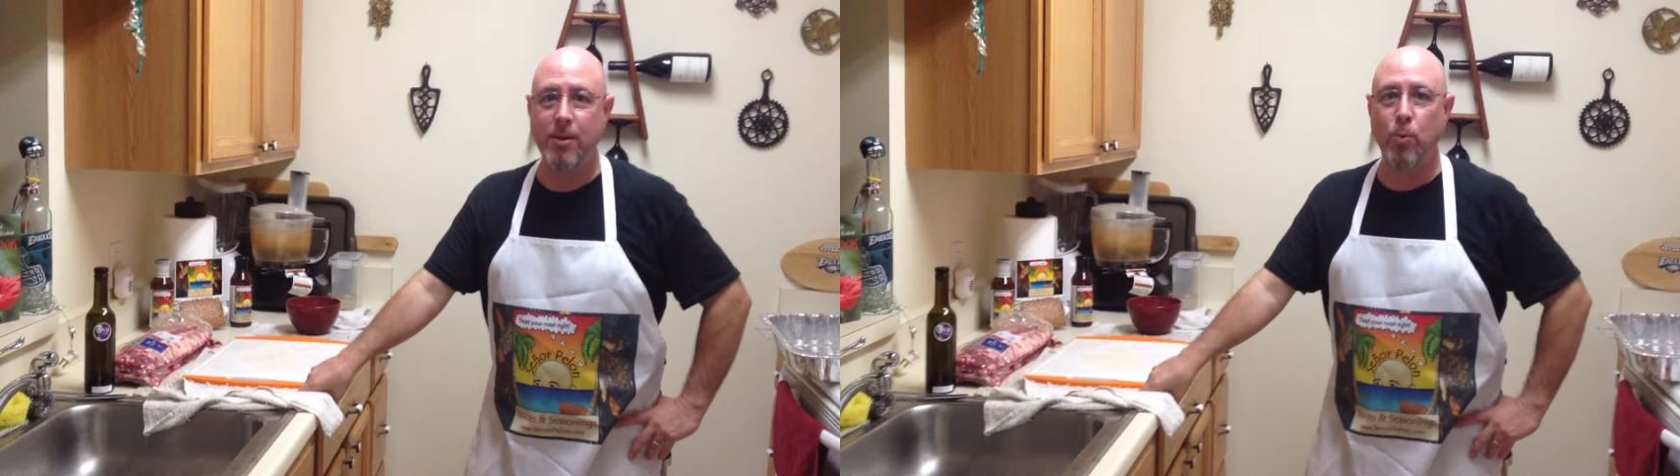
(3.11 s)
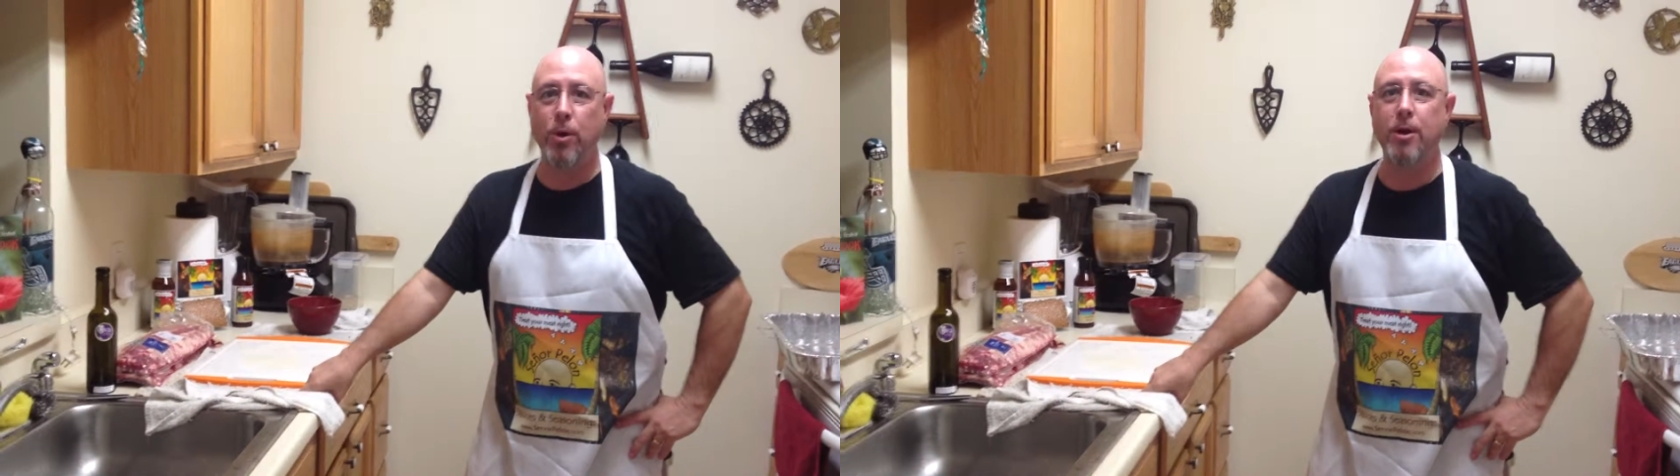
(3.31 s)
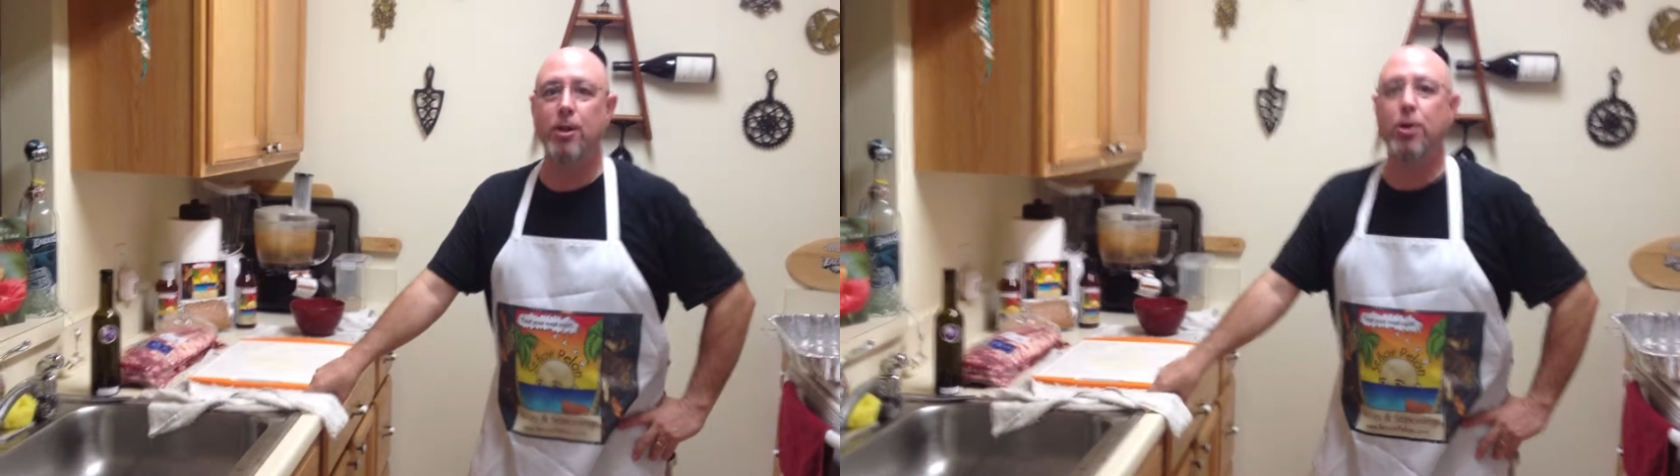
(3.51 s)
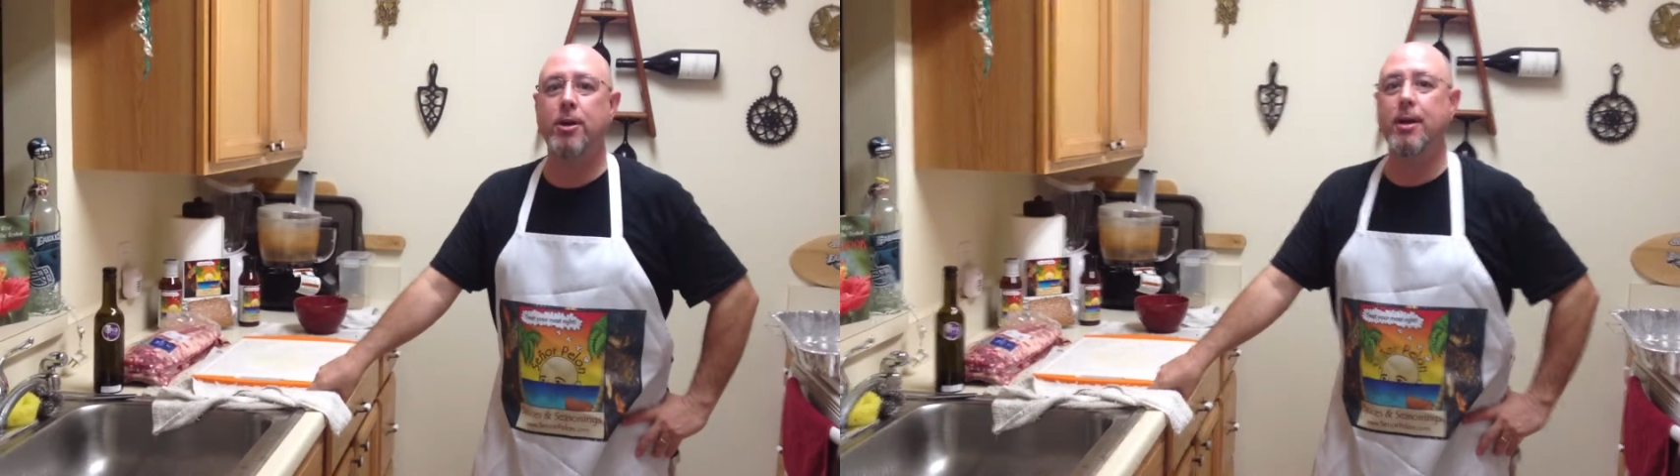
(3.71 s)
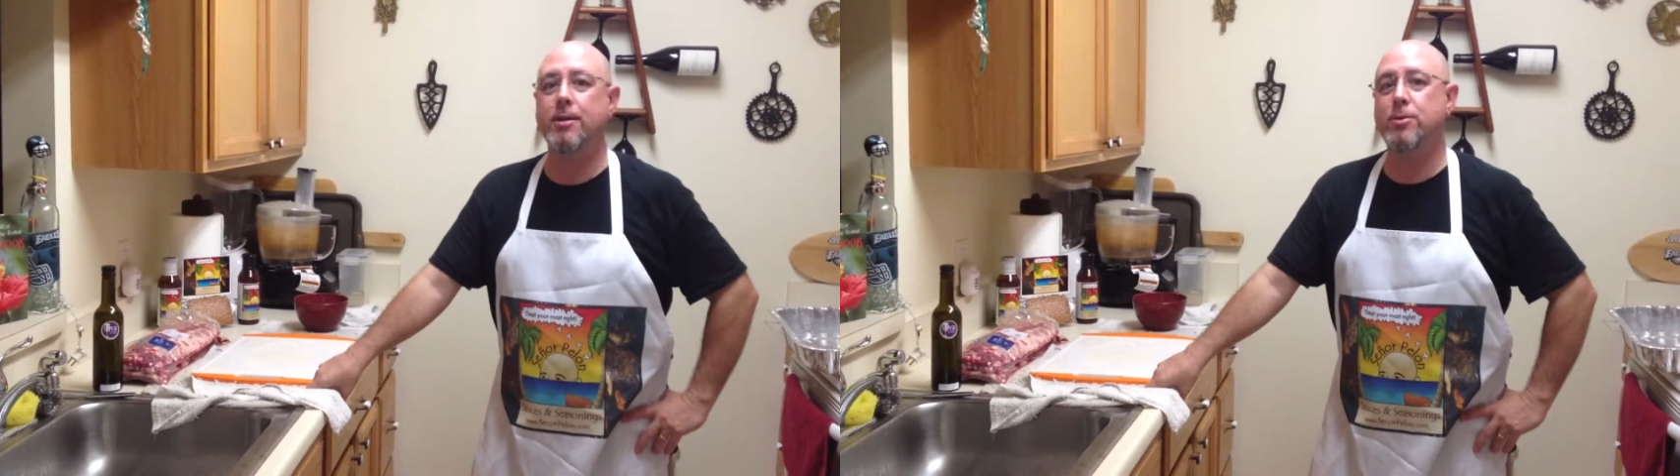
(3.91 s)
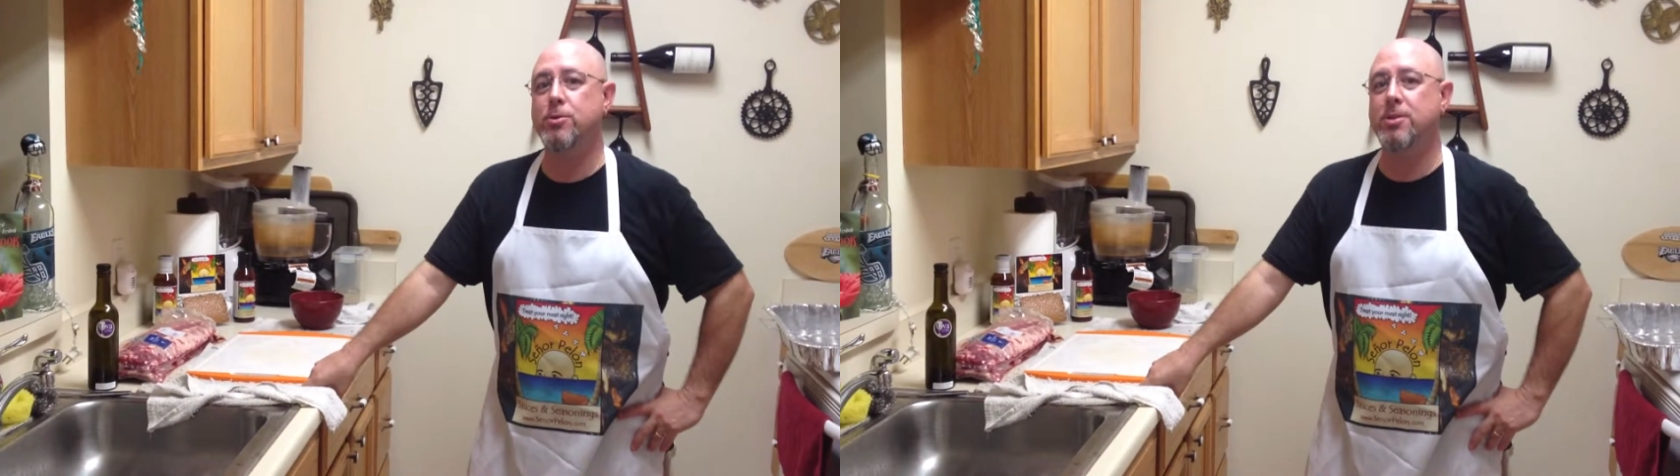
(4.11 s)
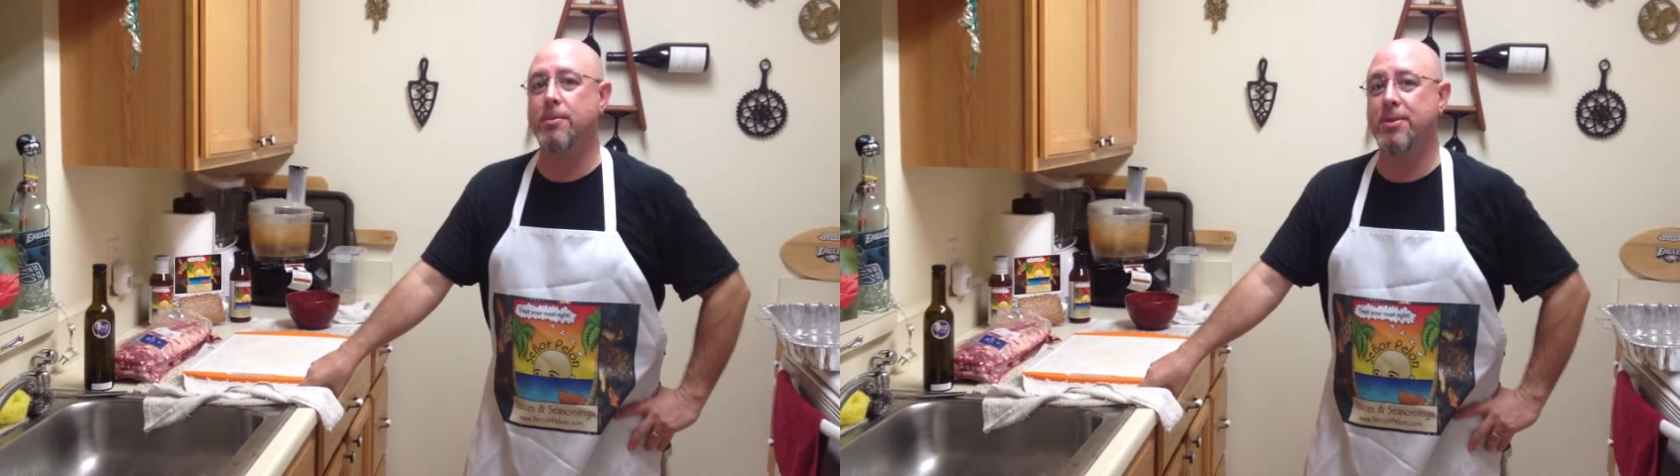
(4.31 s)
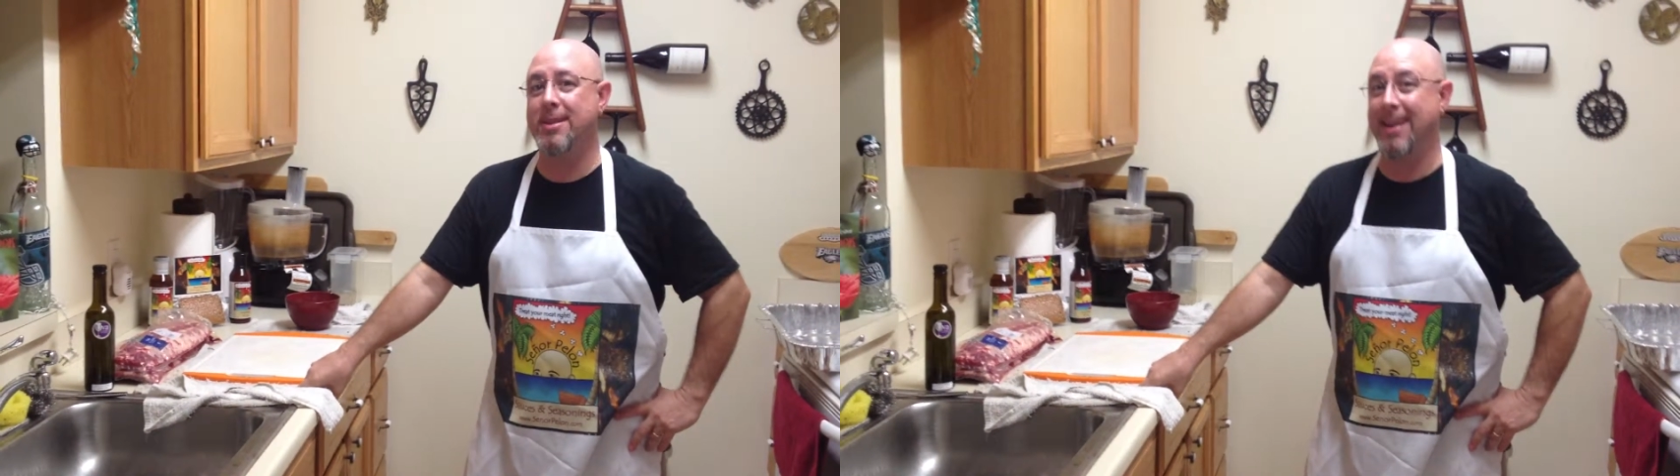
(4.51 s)
We're going to learn how to do
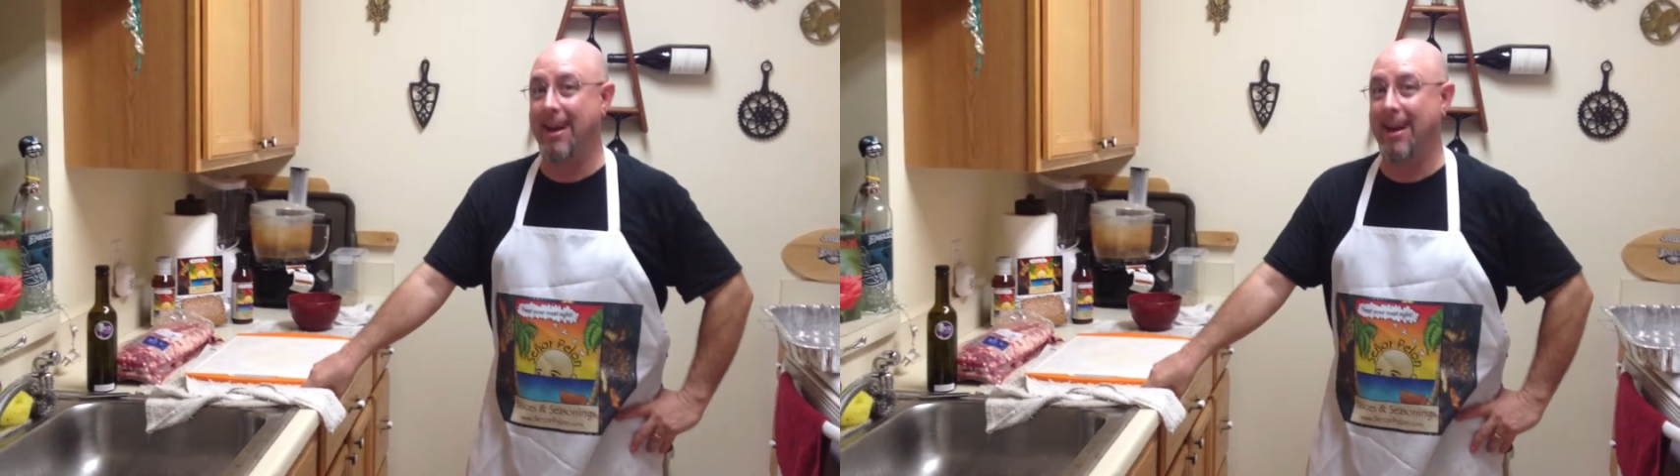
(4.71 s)
something that